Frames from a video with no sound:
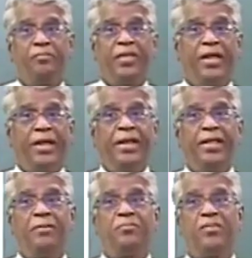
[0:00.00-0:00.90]
The
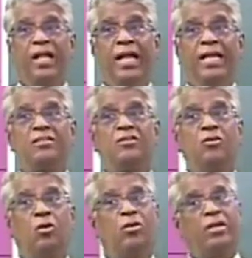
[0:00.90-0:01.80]
idiom at
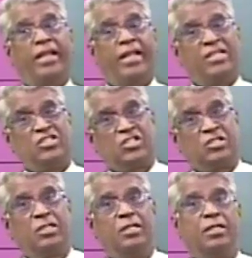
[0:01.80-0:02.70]

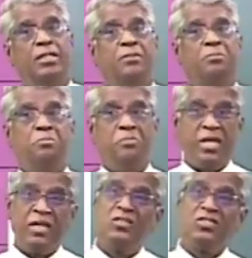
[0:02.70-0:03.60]
loggerheads
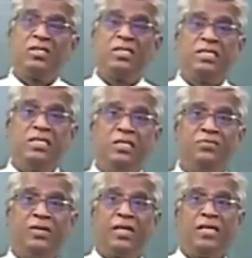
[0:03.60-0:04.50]
means
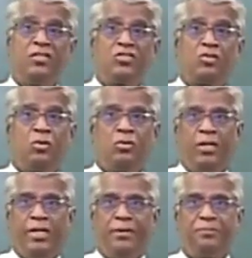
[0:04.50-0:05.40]
differing
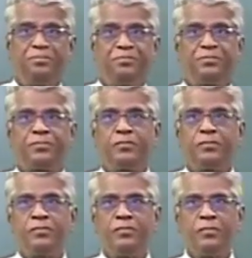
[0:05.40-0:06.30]
strongly.
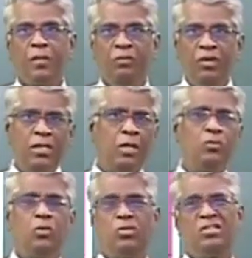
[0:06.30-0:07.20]
We'll
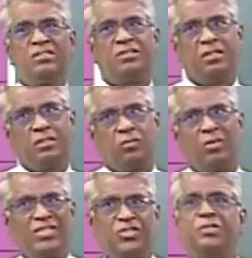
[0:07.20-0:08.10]
now go to the third
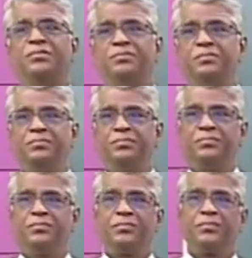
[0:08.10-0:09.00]
question.
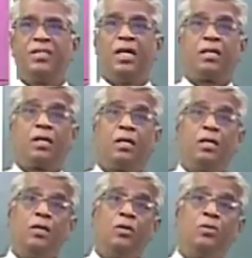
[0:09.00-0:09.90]
A
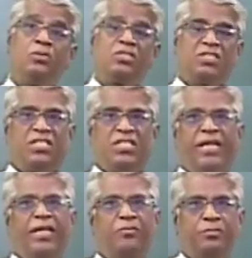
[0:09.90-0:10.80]
close
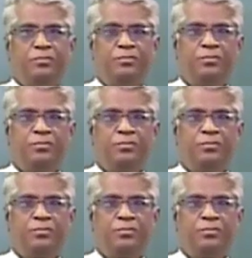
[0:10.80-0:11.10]
shave.